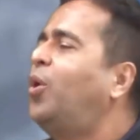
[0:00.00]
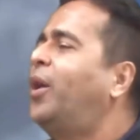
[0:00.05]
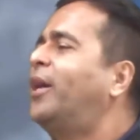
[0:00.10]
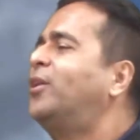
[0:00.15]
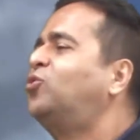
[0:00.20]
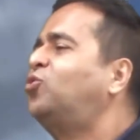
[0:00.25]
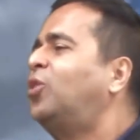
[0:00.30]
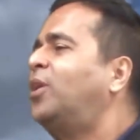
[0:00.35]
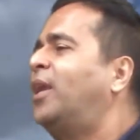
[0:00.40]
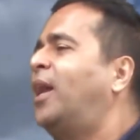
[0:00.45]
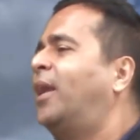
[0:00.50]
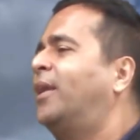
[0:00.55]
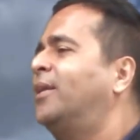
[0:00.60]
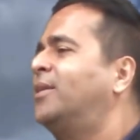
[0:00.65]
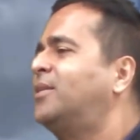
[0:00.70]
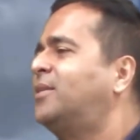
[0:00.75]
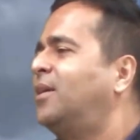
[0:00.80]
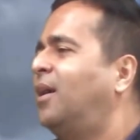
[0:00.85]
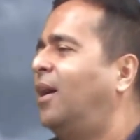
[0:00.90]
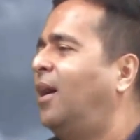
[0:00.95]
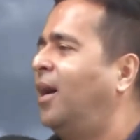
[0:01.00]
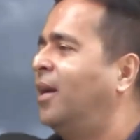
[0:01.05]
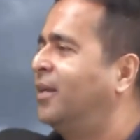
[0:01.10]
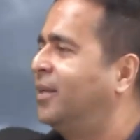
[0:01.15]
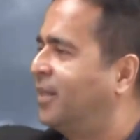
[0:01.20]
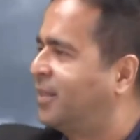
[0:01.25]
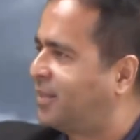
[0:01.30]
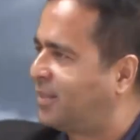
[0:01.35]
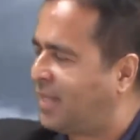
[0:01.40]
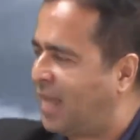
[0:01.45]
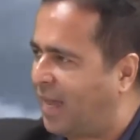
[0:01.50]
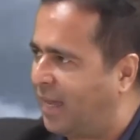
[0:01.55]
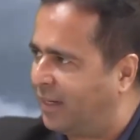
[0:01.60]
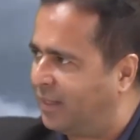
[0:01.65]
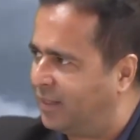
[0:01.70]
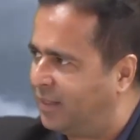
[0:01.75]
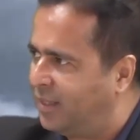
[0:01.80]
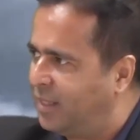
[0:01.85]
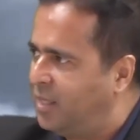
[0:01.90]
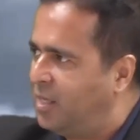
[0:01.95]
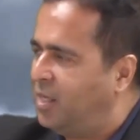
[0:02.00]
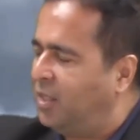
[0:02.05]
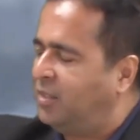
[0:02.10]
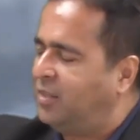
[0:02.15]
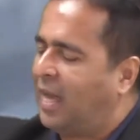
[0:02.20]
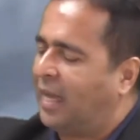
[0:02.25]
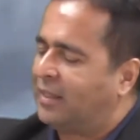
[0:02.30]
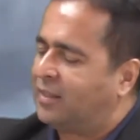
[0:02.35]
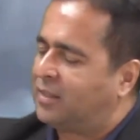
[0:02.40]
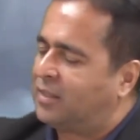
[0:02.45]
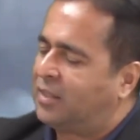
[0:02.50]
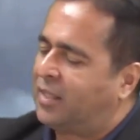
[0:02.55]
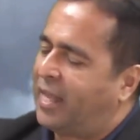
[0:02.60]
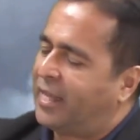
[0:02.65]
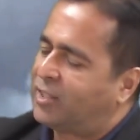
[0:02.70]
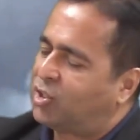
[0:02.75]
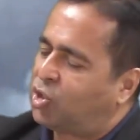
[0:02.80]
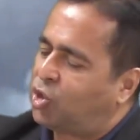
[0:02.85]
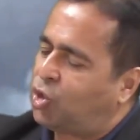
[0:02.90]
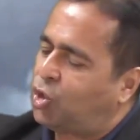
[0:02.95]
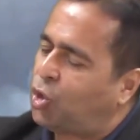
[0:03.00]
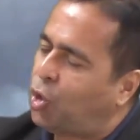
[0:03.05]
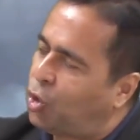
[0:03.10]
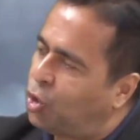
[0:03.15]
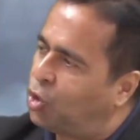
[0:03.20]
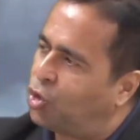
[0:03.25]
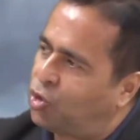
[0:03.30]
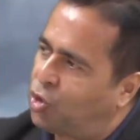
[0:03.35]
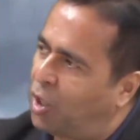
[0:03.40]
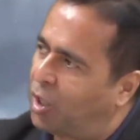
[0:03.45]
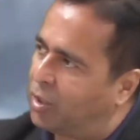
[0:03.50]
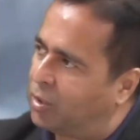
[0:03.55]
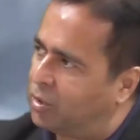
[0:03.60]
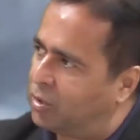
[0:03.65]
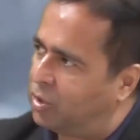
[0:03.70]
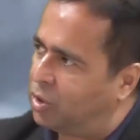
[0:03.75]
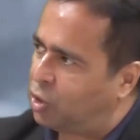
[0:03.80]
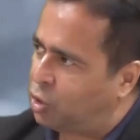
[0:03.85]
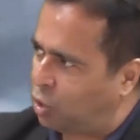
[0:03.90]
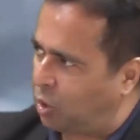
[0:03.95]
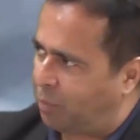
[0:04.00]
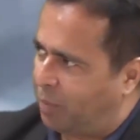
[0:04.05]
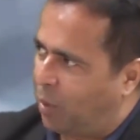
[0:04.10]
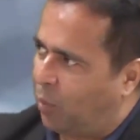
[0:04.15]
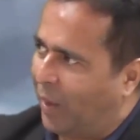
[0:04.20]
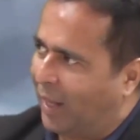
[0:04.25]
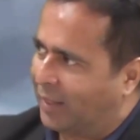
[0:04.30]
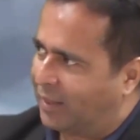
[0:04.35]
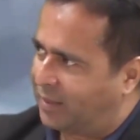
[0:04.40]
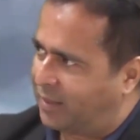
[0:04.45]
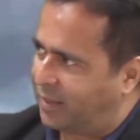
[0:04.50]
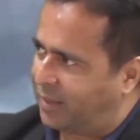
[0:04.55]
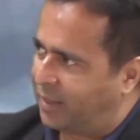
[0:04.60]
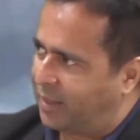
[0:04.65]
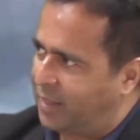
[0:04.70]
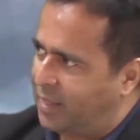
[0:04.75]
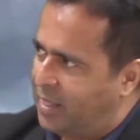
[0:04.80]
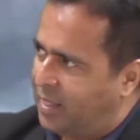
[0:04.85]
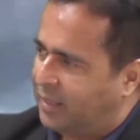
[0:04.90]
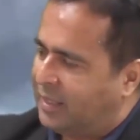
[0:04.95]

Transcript: do you get Trinidadians yeah, yeah. to understand that their children should be wealthy?